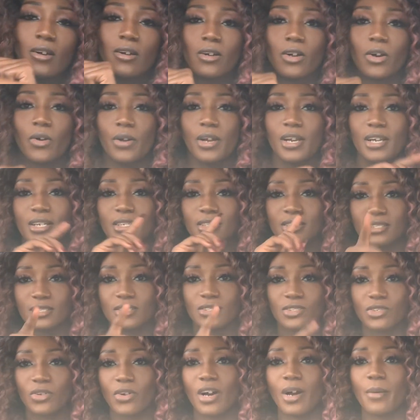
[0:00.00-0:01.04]
go ahead hit the
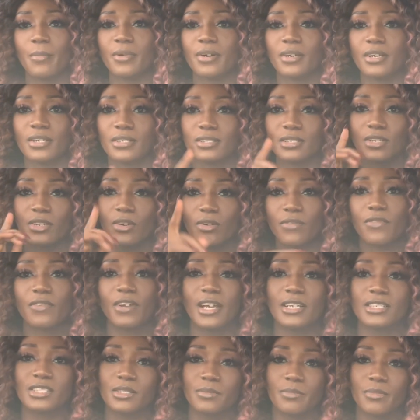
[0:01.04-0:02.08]
subscribe button hit the
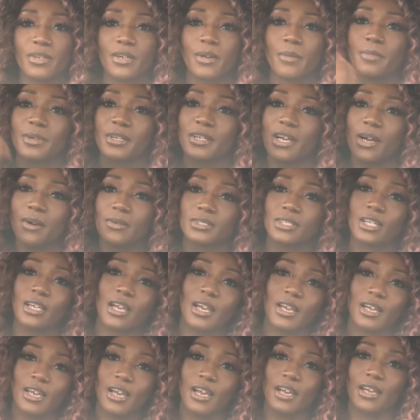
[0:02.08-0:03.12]
notification bell be down with the
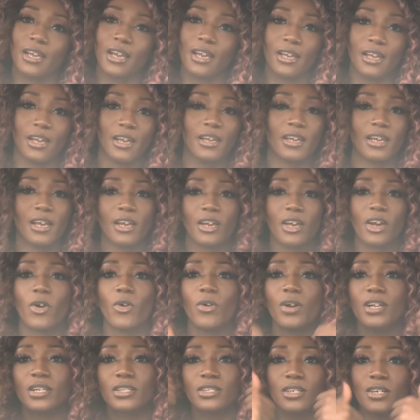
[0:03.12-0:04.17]
gang gang gang gang gang go
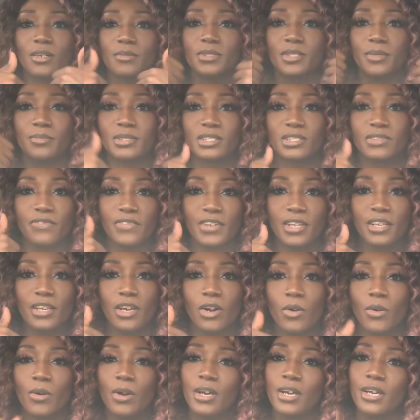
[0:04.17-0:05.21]
ahead thumbs up this
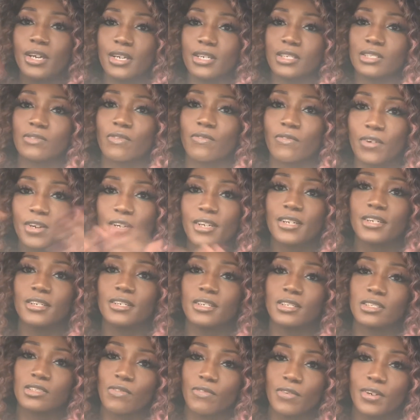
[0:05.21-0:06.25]
video it's free
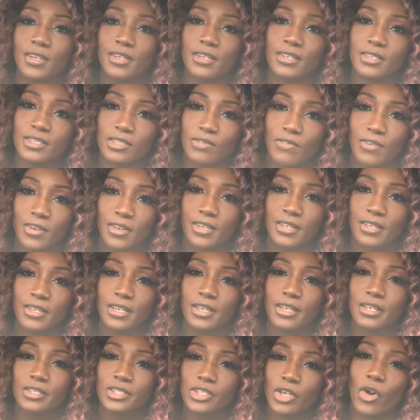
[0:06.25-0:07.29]
it's free it's free
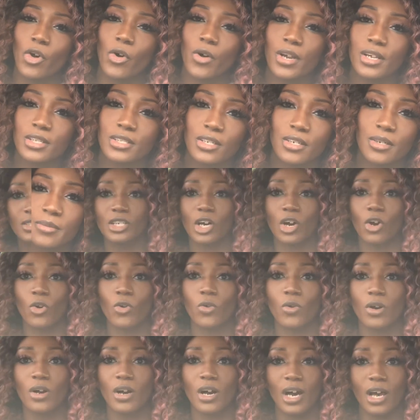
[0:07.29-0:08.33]
so go ahead thumbs
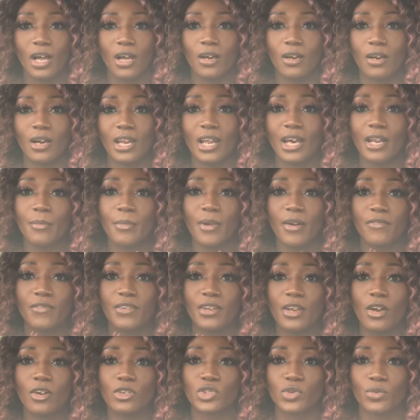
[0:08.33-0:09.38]
so up. a lot of my
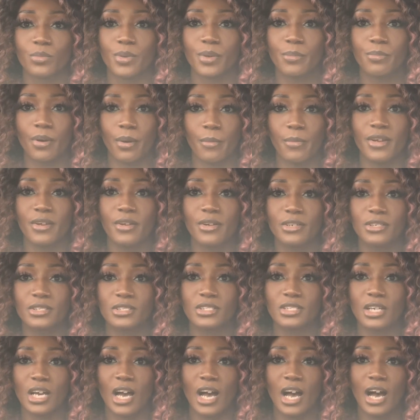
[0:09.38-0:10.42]
videos will be
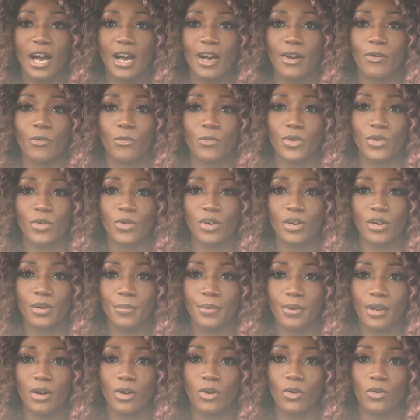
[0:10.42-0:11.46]
premieres i will
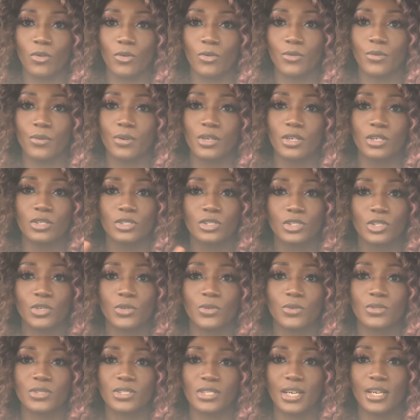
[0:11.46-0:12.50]
upload
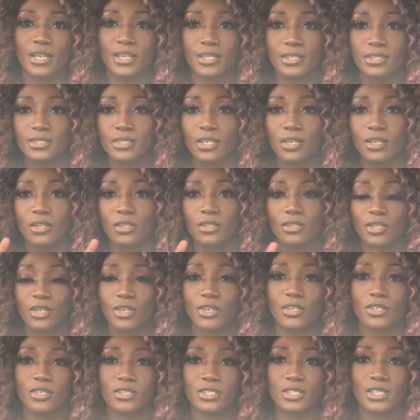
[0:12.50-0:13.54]
tuesdays
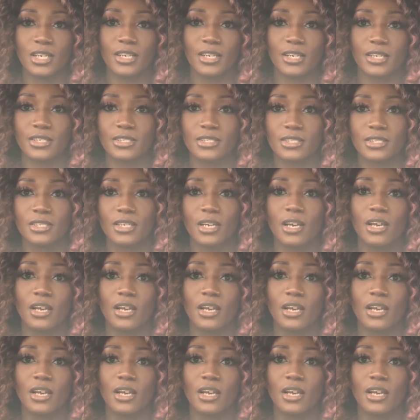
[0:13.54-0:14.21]
thursdays